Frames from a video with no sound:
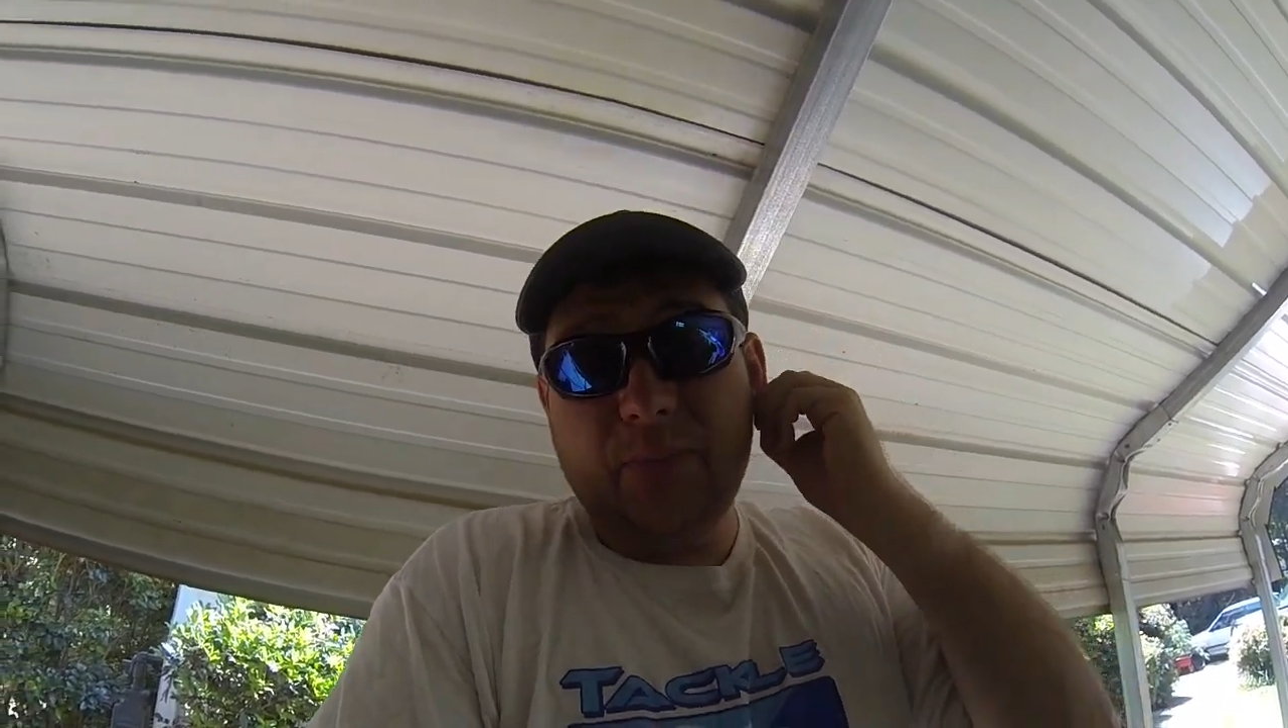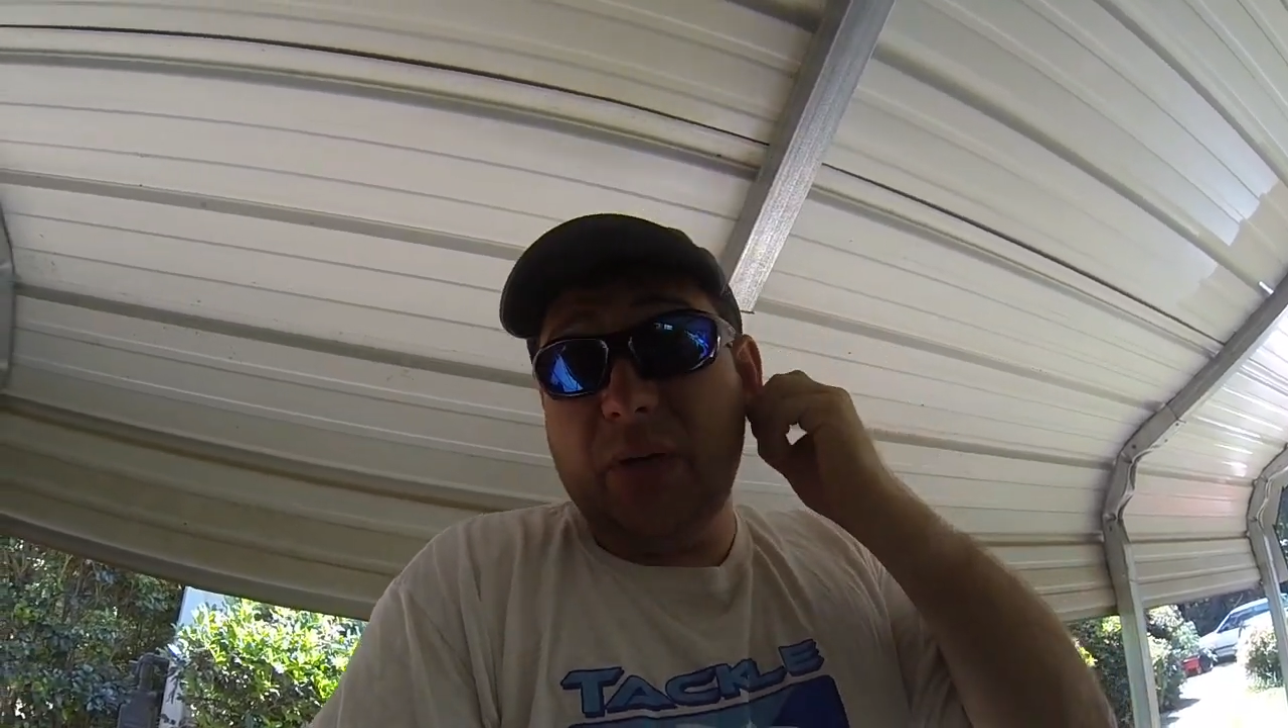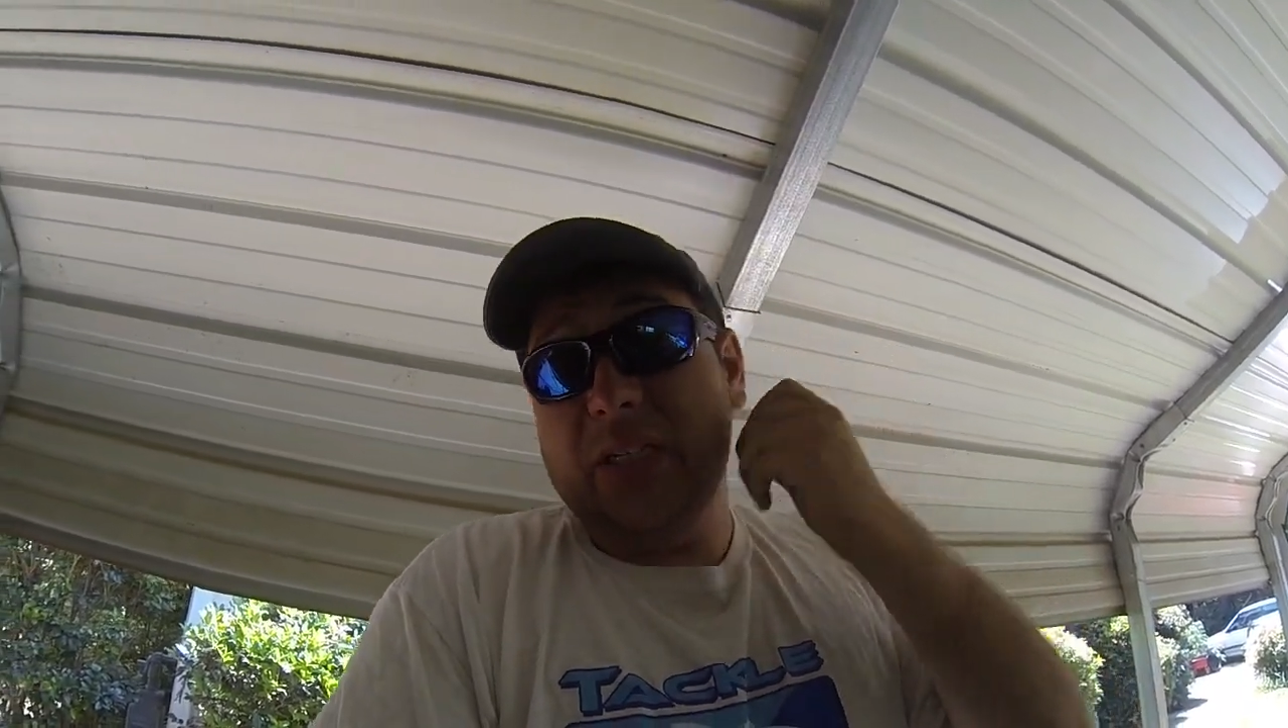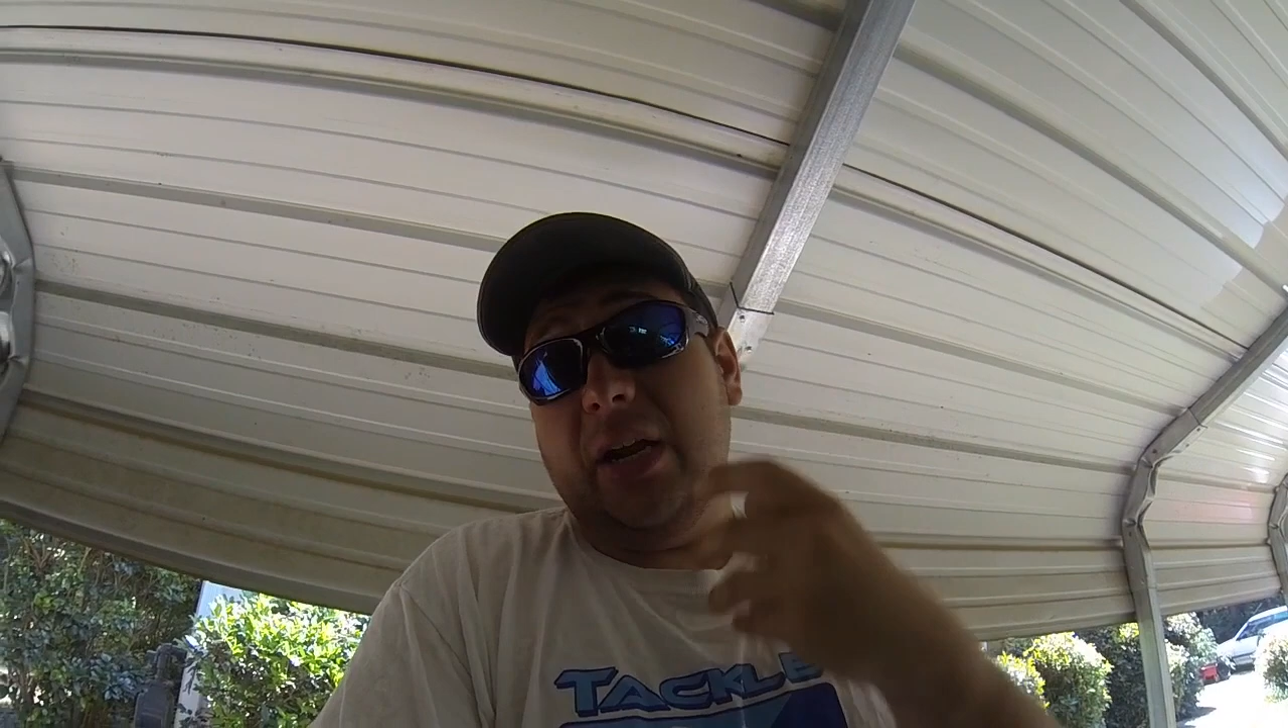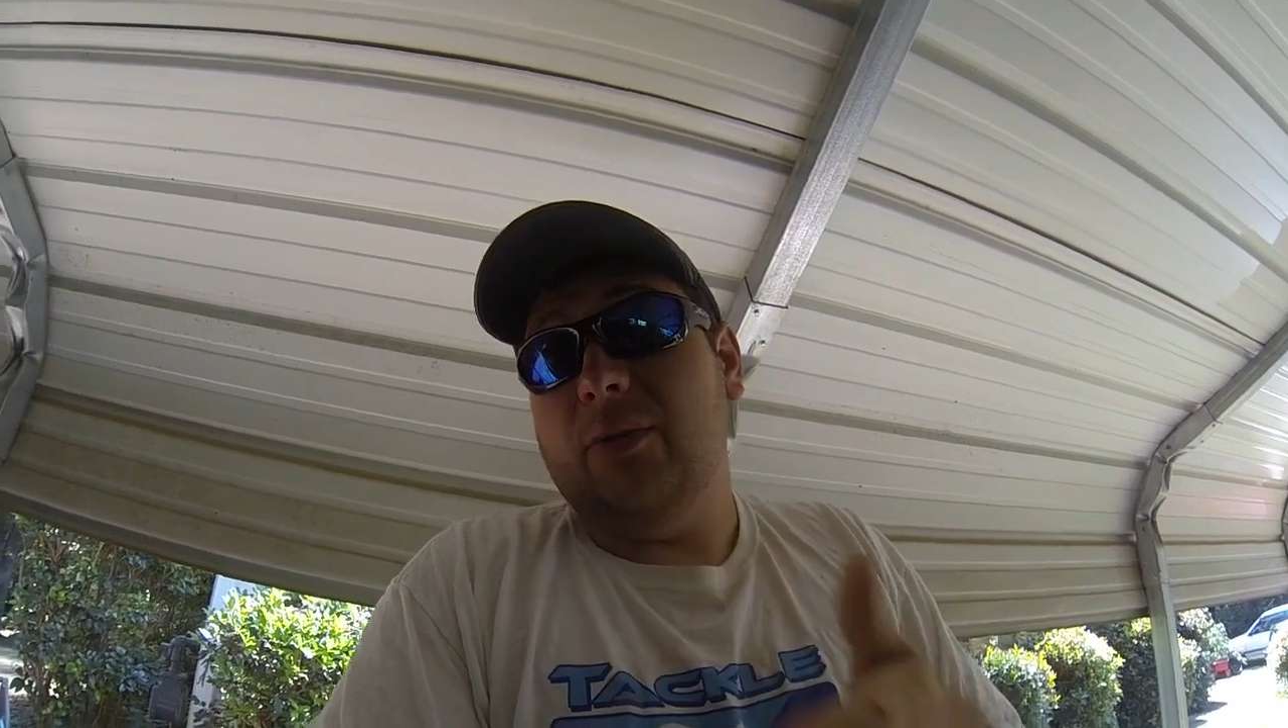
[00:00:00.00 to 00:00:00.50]

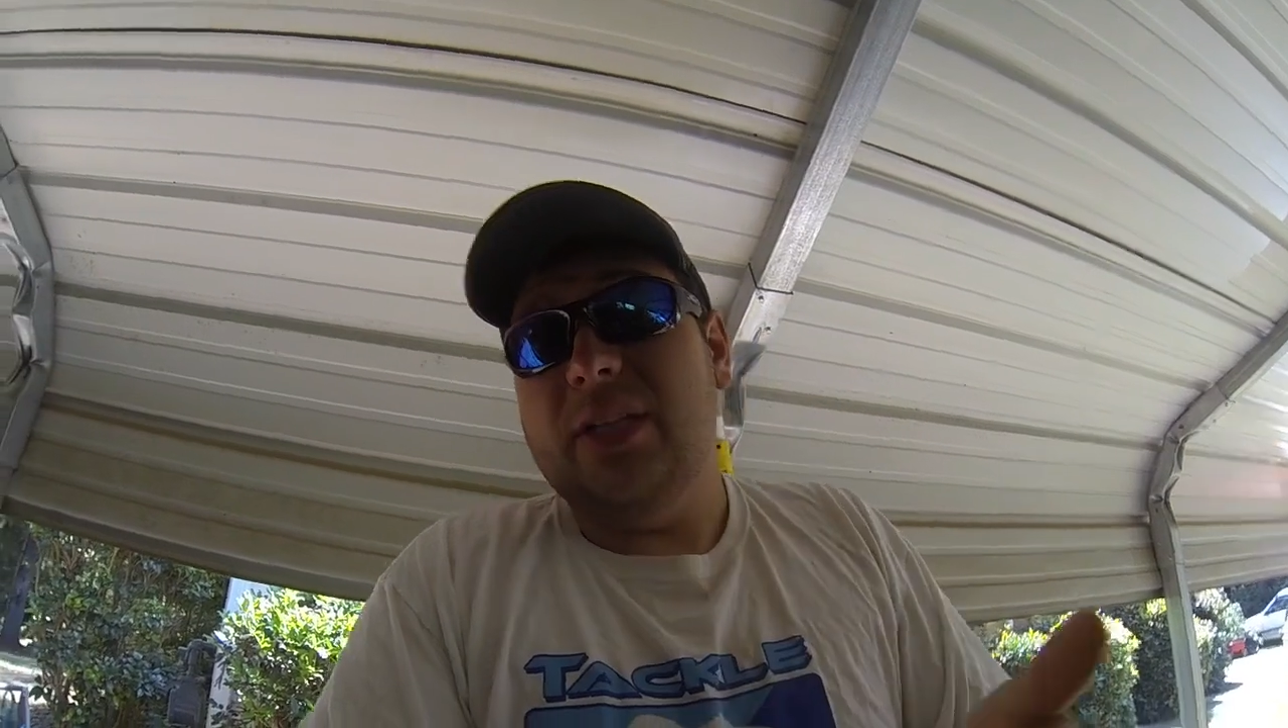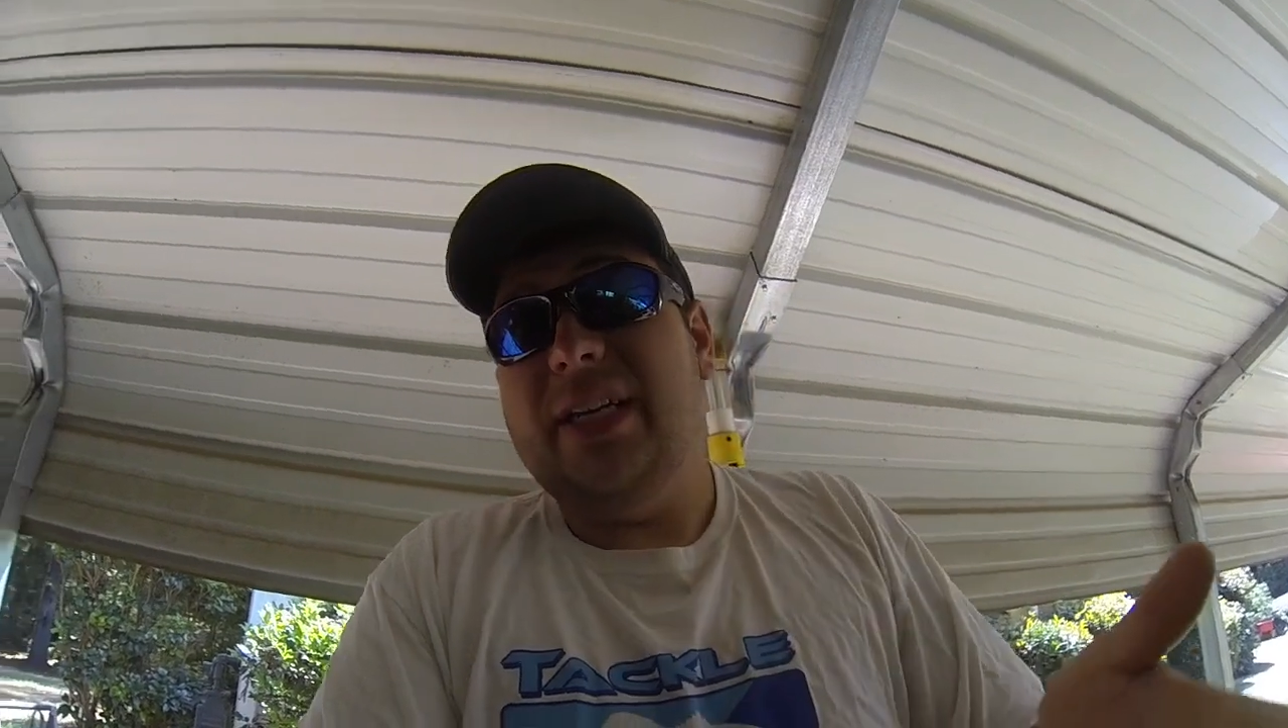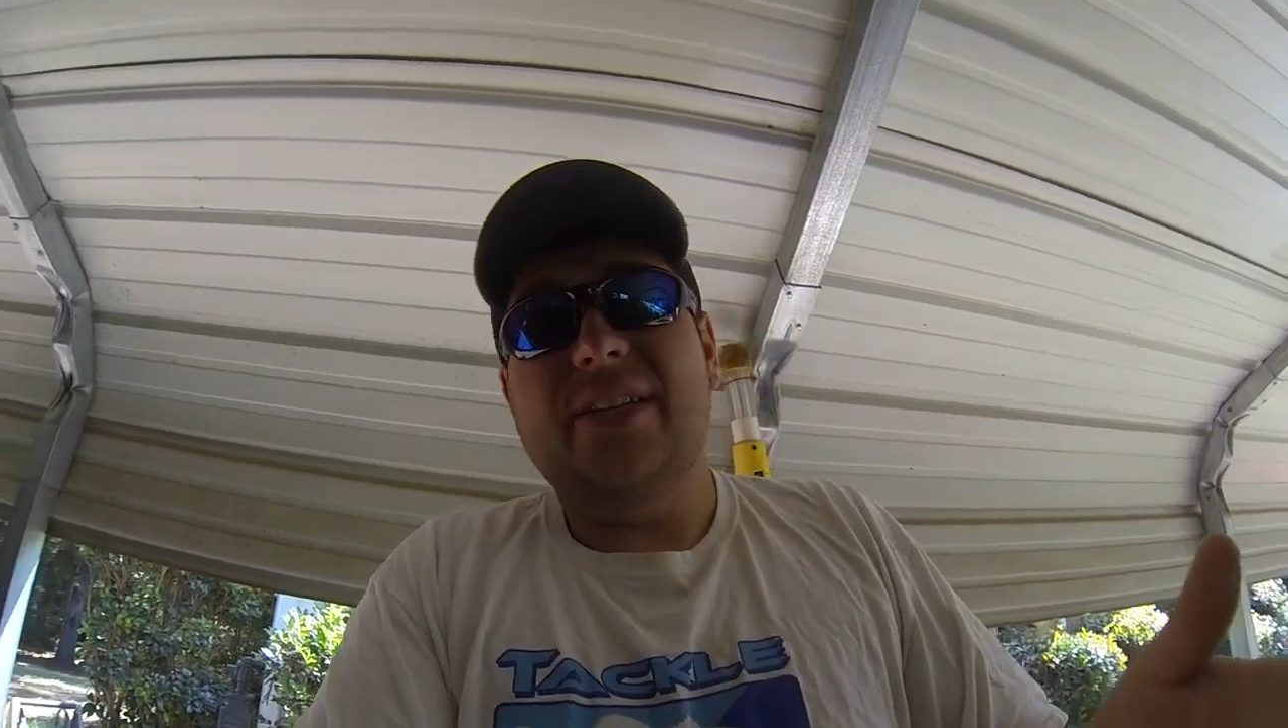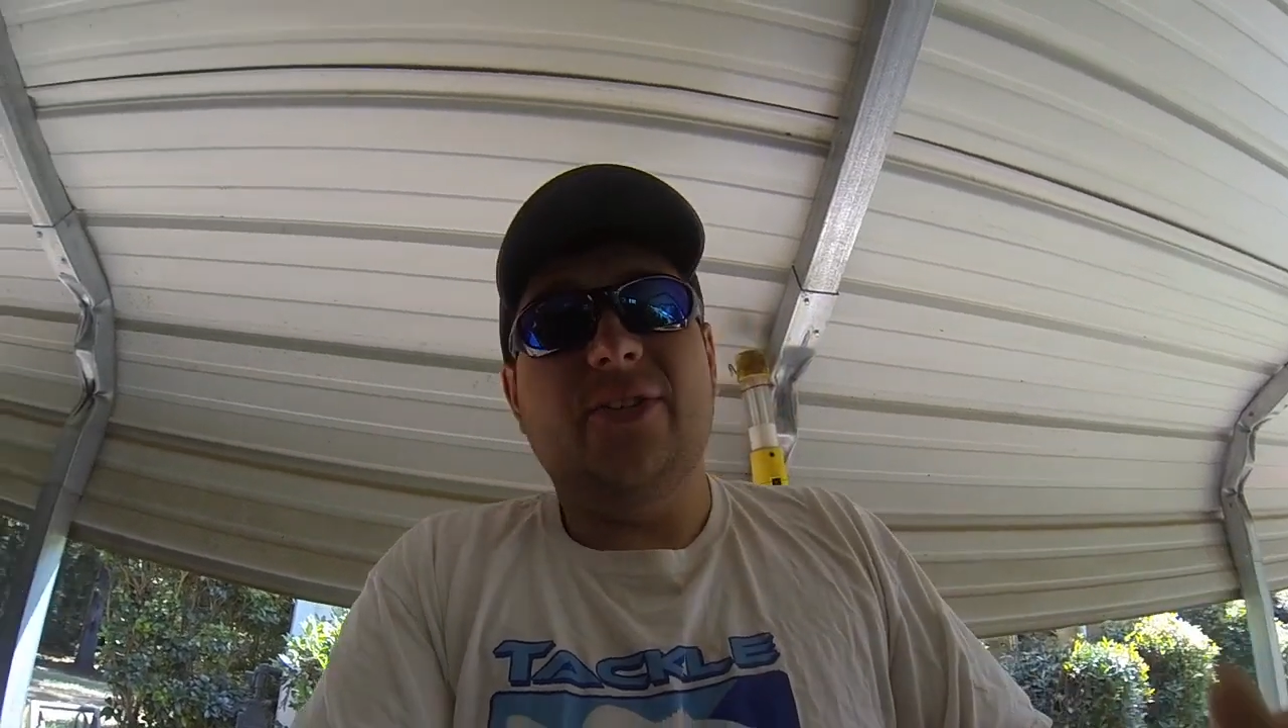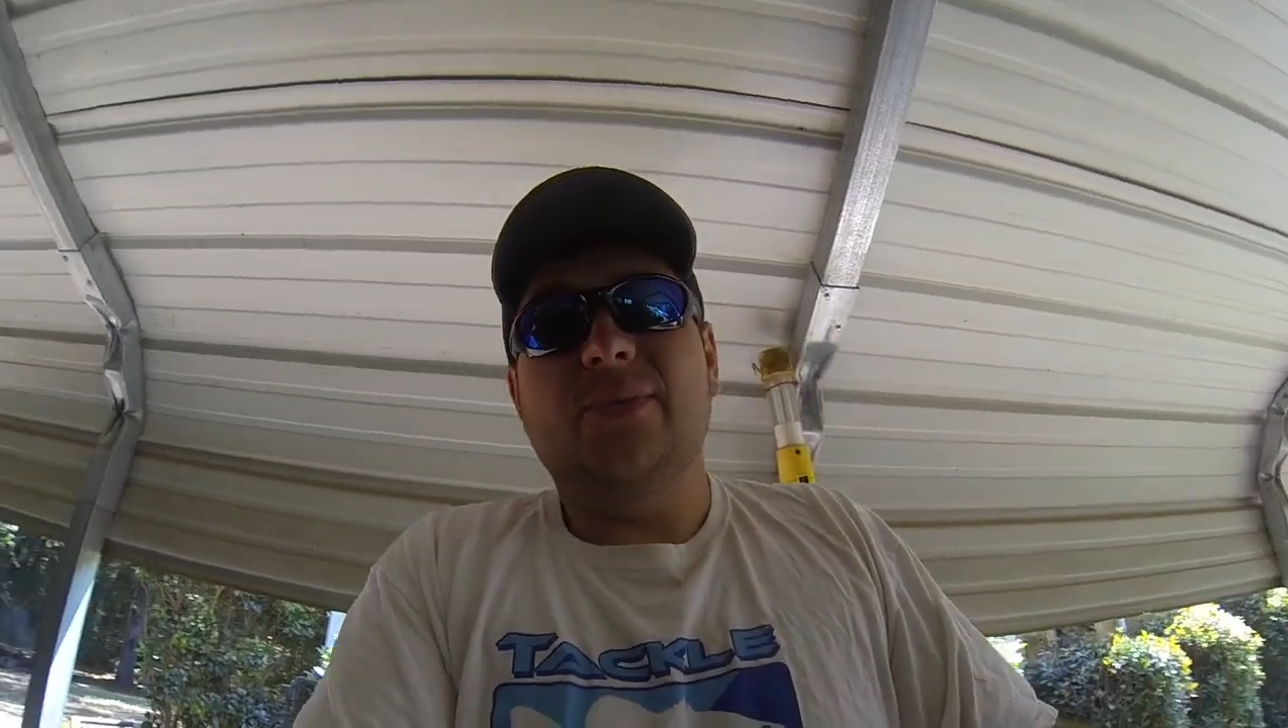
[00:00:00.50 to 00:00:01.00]
because I don't really need